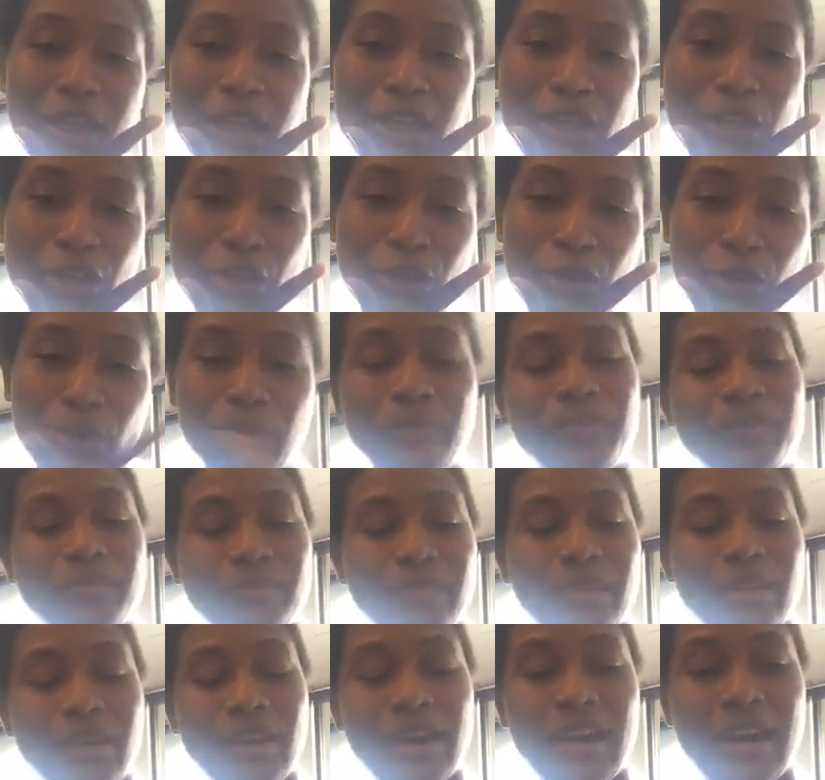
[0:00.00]
Thank you.
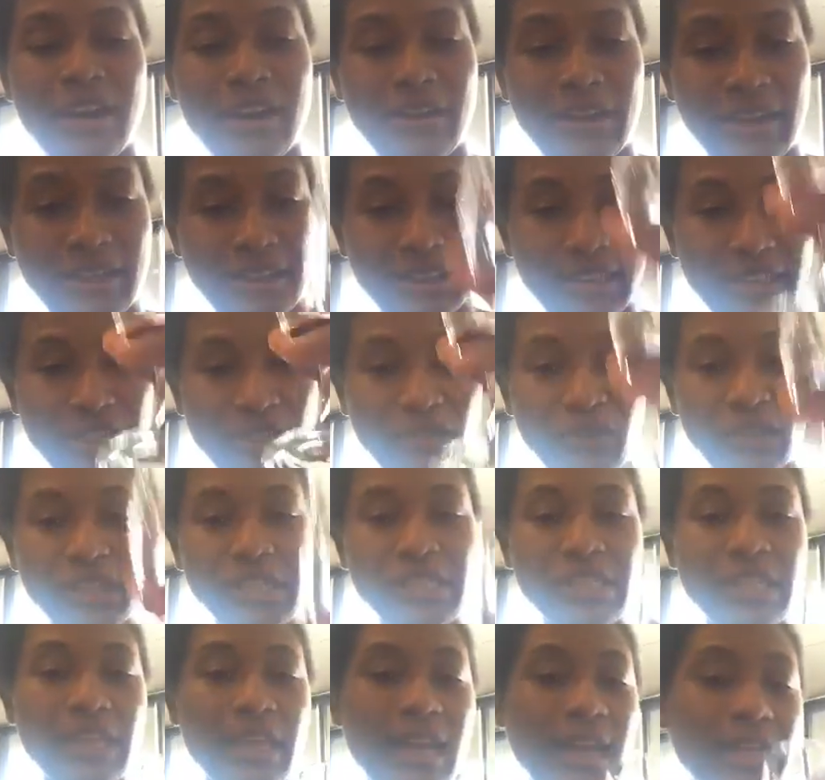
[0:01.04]
All right, let's
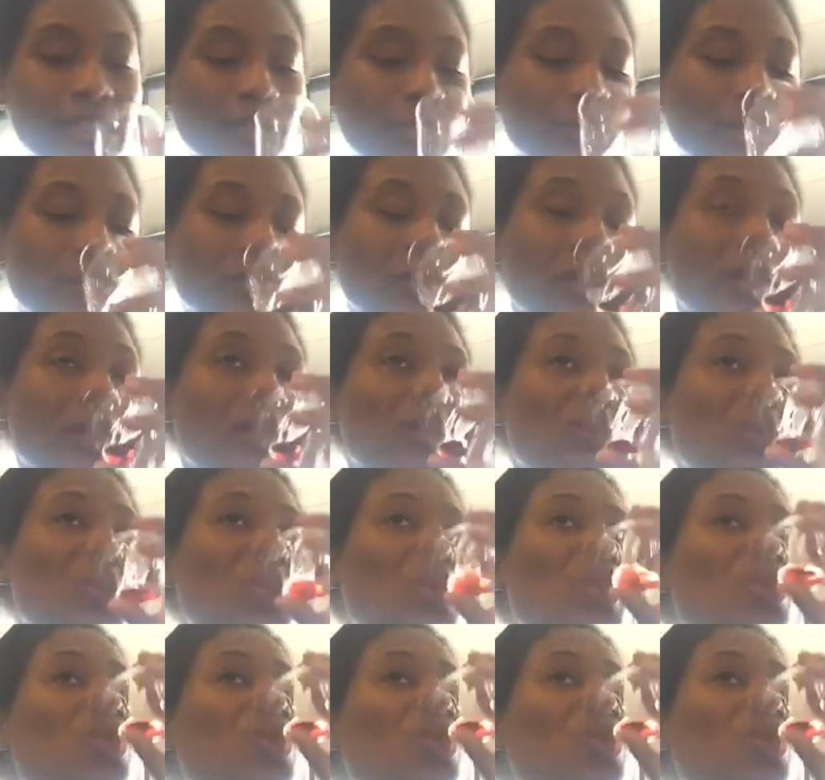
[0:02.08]
finish the last week with this.